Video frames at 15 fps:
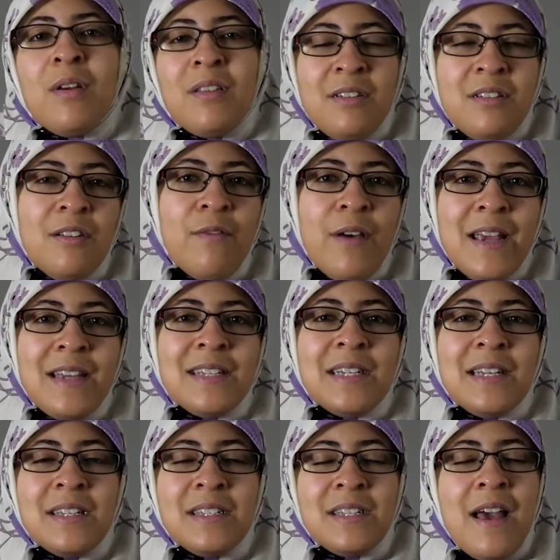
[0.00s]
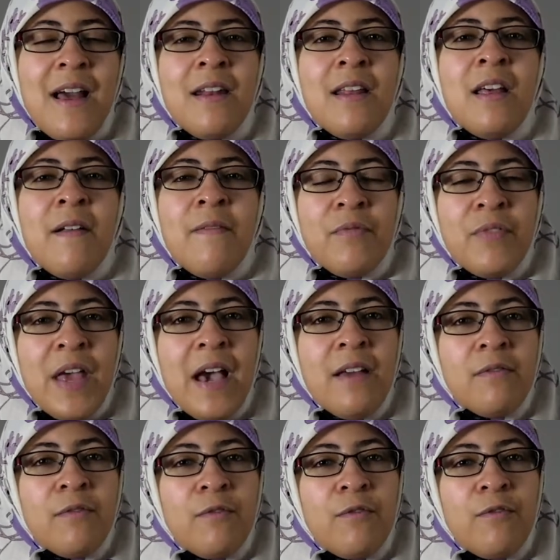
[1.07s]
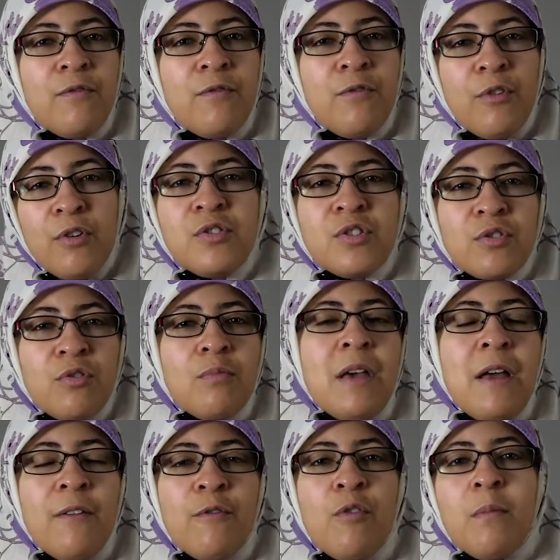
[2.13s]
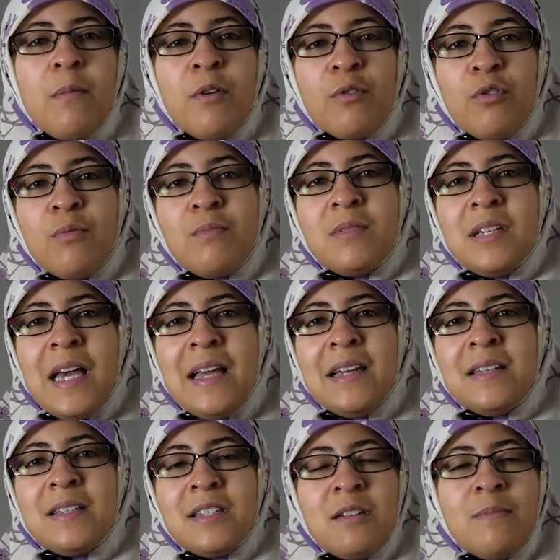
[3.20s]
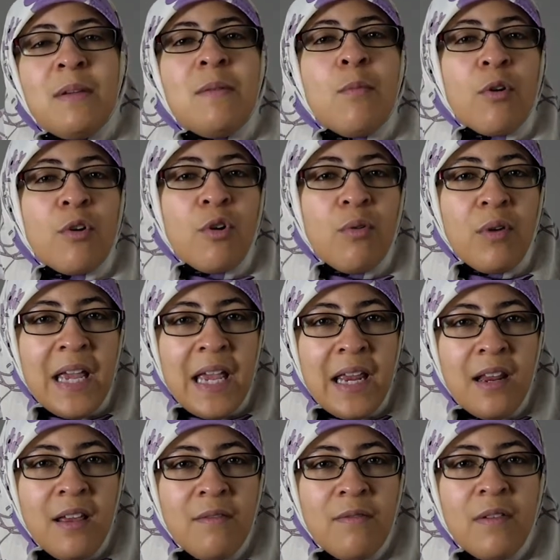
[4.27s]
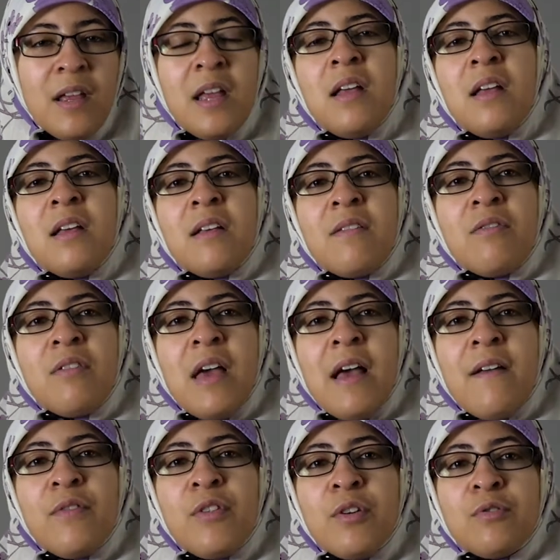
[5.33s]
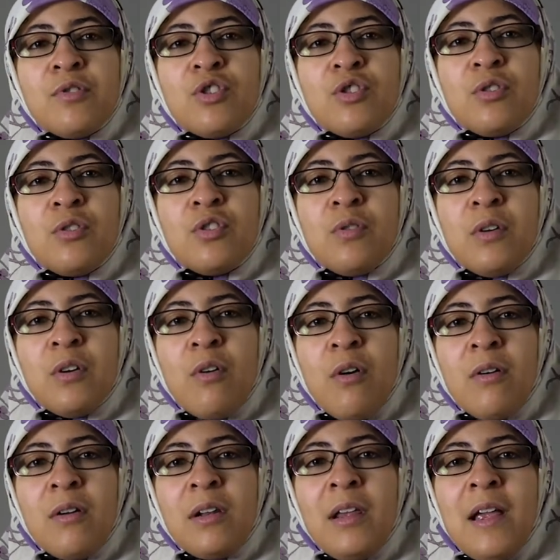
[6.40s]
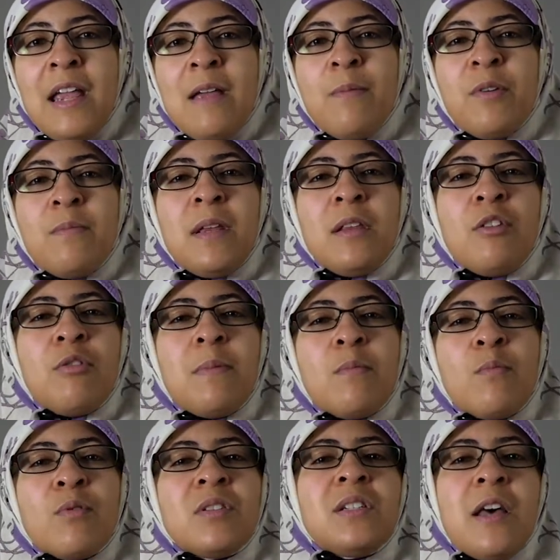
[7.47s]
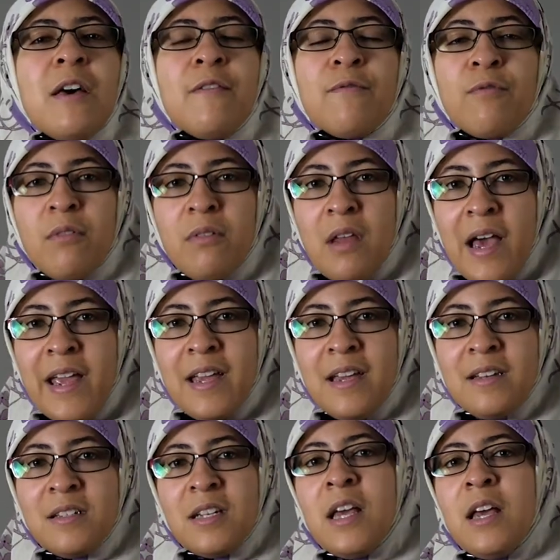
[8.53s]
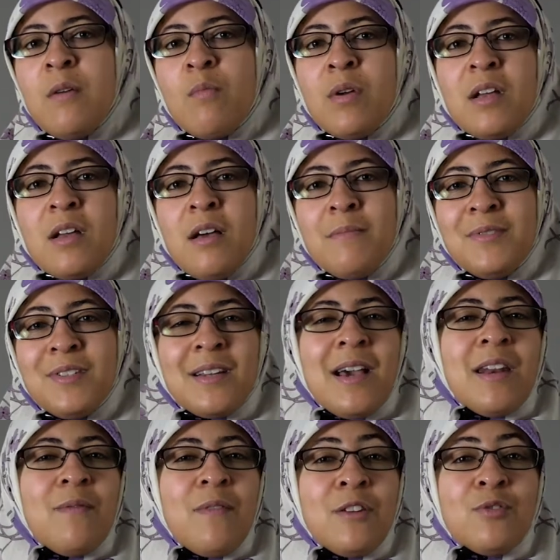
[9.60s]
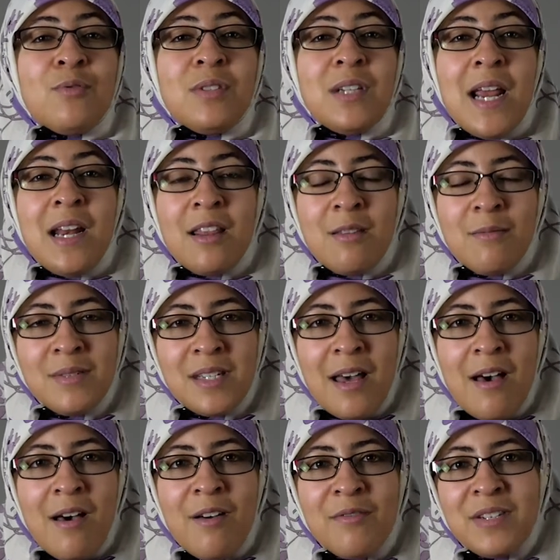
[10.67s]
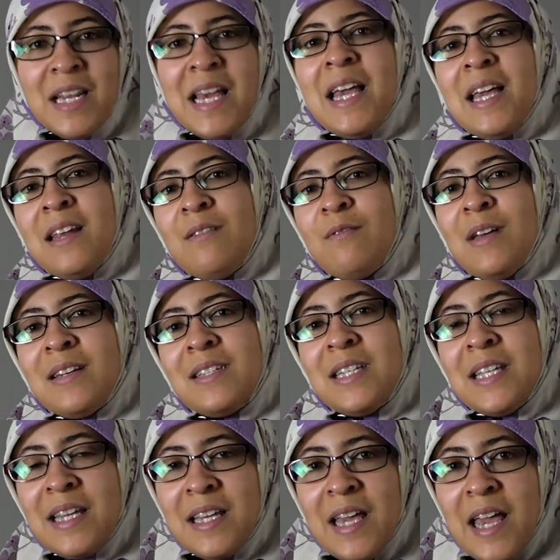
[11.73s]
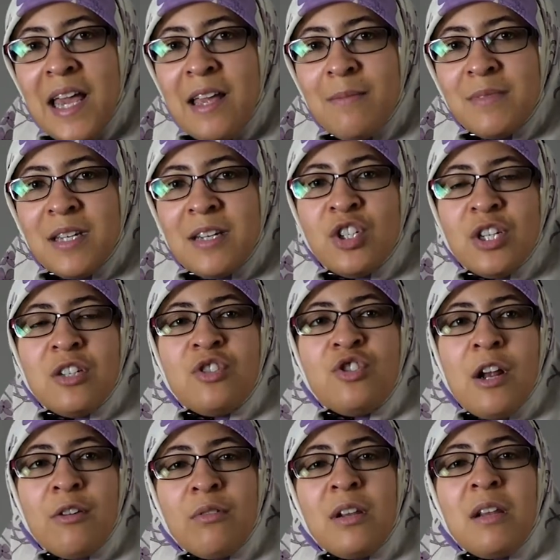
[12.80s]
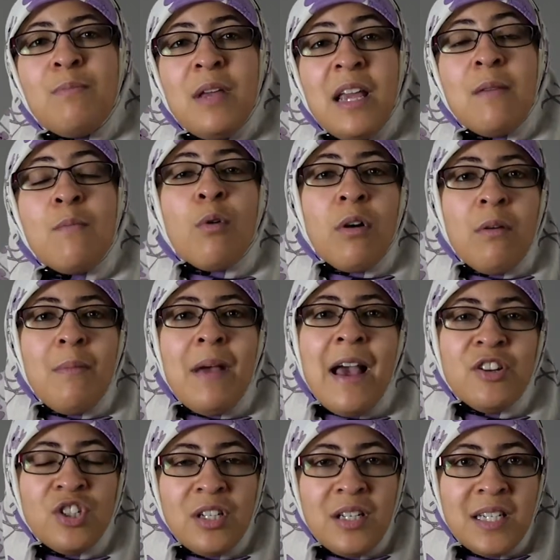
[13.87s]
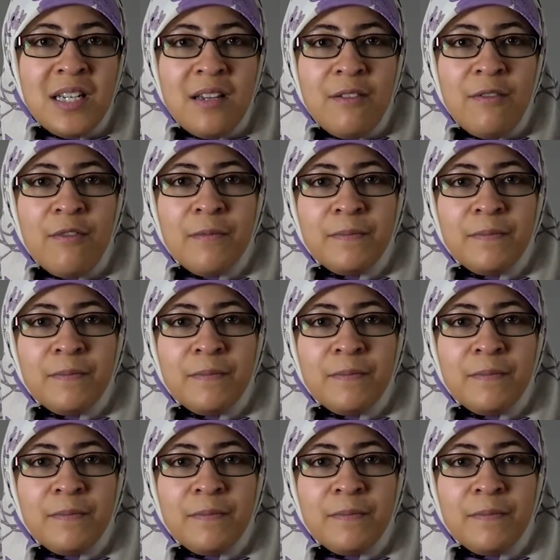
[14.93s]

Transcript: with devices, that first group, that former group, tends to be more creative, that those children are able to be a little bit more self-reliant when it comes to kind of entertaining themselves, inventing games, and just generally being more imaginative.